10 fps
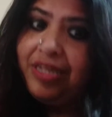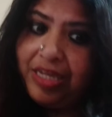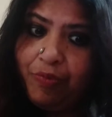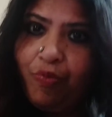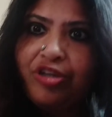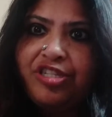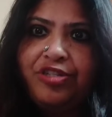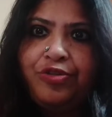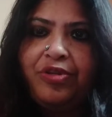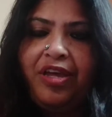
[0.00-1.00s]
He walks
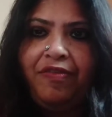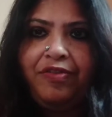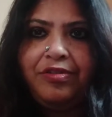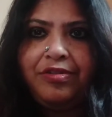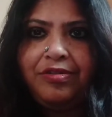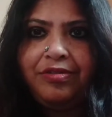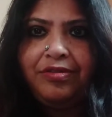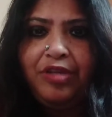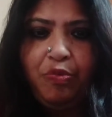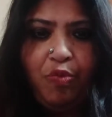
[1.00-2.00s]
into the heavens.
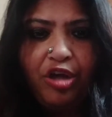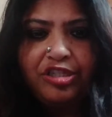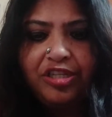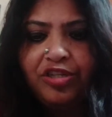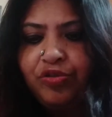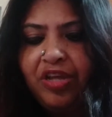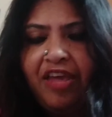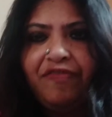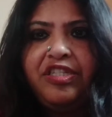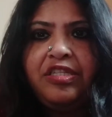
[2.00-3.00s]
He walks into the
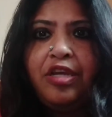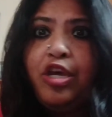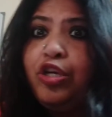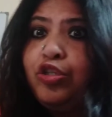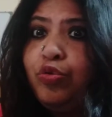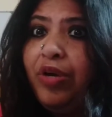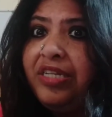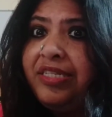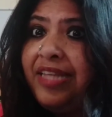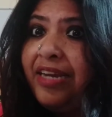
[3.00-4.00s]
heavens
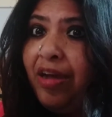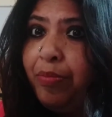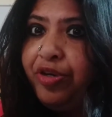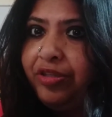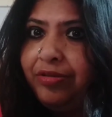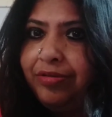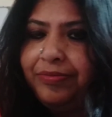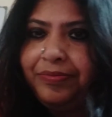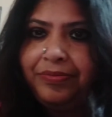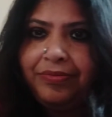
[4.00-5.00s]
towards that Amrit.
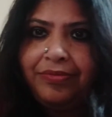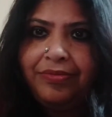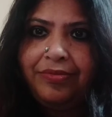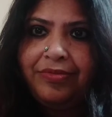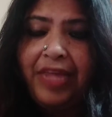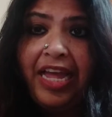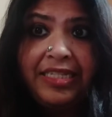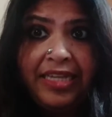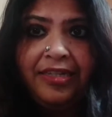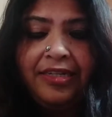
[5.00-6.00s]
And
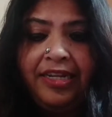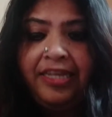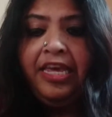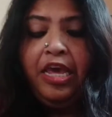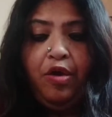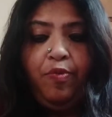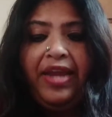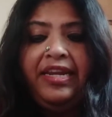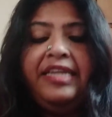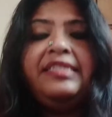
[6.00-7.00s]
suddenly, when
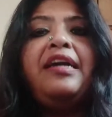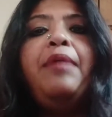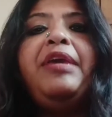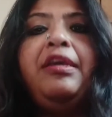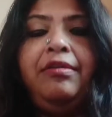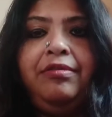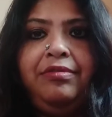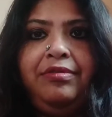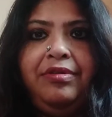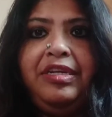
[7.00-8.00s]
he is coming
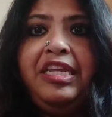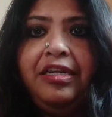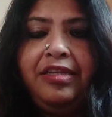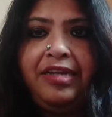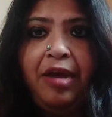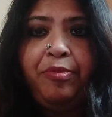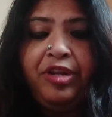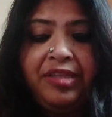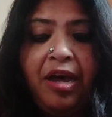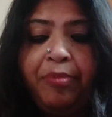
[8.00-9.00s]
near that Amrit,
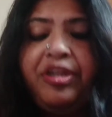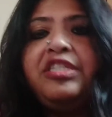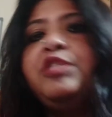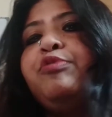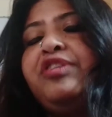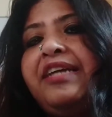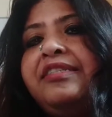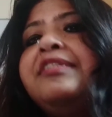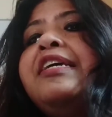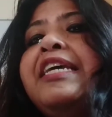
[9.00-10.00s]
the Amrit is
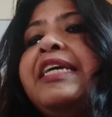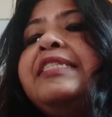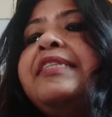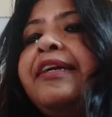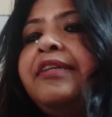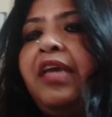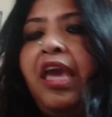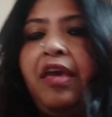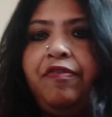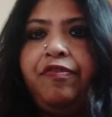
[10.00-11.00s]
protected inside a
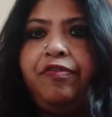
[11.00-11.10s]
cave.